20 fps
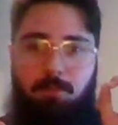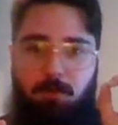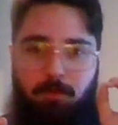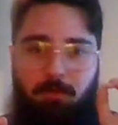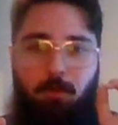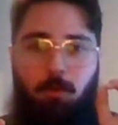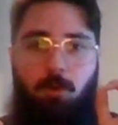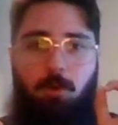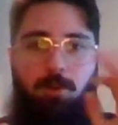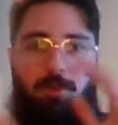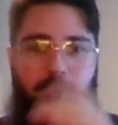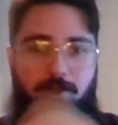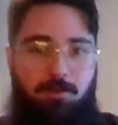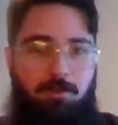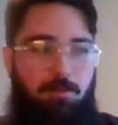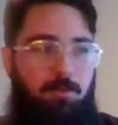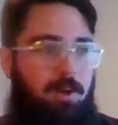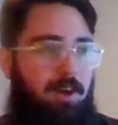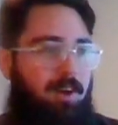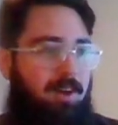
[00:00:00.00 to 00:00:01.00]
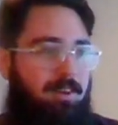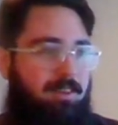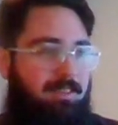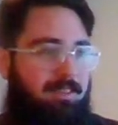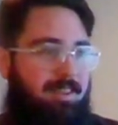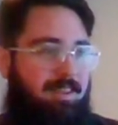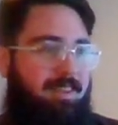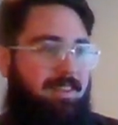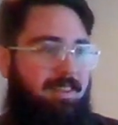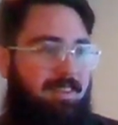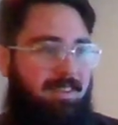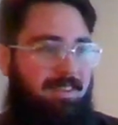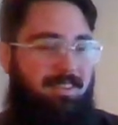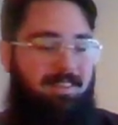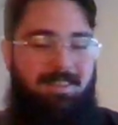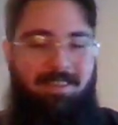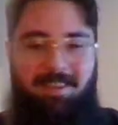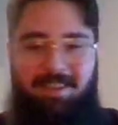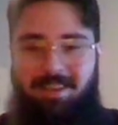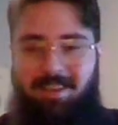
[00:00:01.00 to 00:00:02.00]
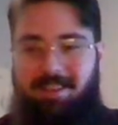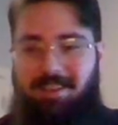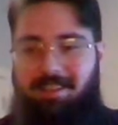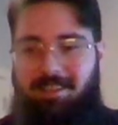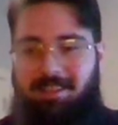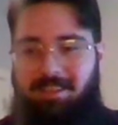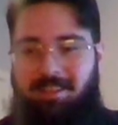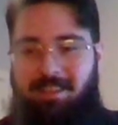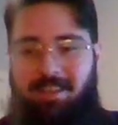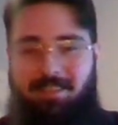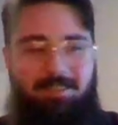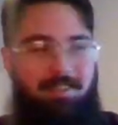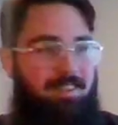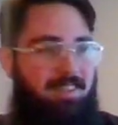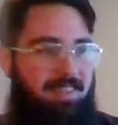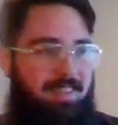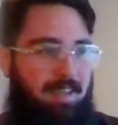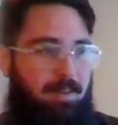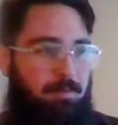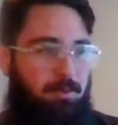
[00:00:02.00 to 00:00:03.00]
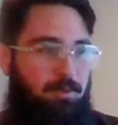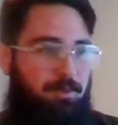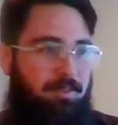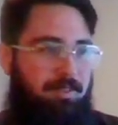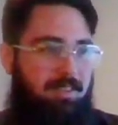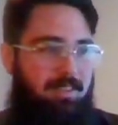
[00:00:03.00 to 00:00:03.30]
before you get to the table.